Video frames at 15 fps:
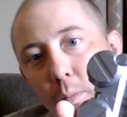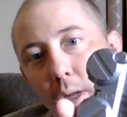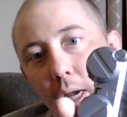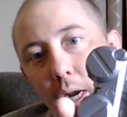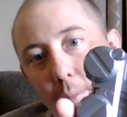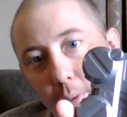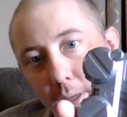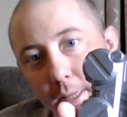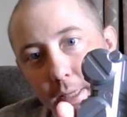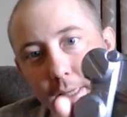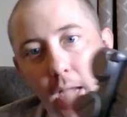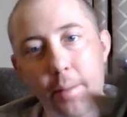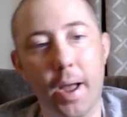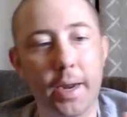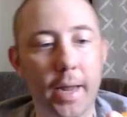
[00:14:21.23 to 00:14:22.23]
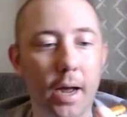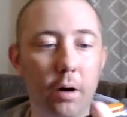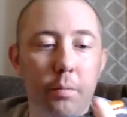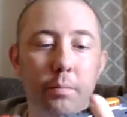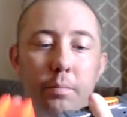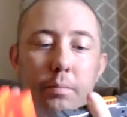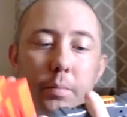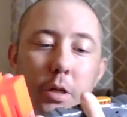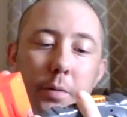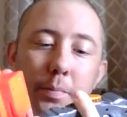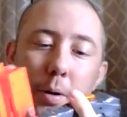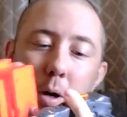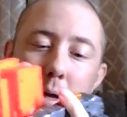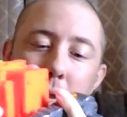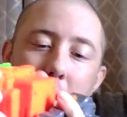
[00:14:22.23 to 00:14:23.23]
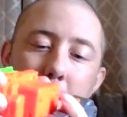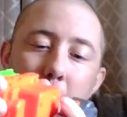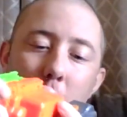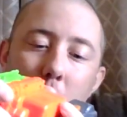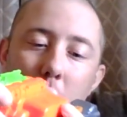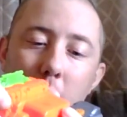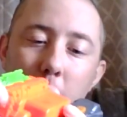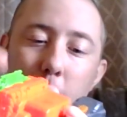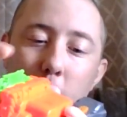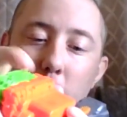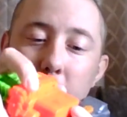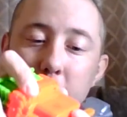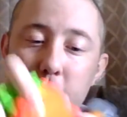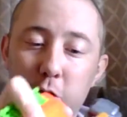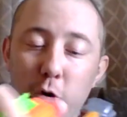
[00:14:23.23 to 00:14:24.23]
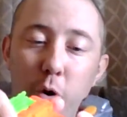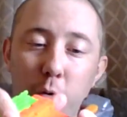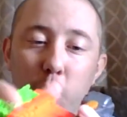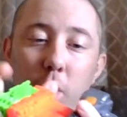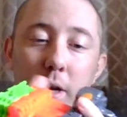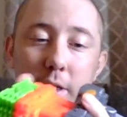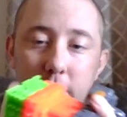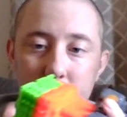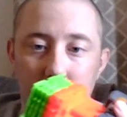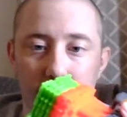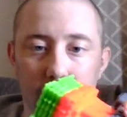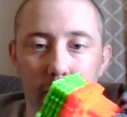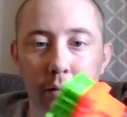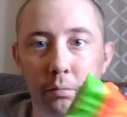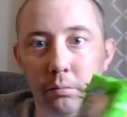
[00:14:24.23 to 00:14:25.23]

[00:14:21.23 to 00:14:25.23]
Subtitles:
You gotta bring this guy back out. You put him on where the sword was sitting.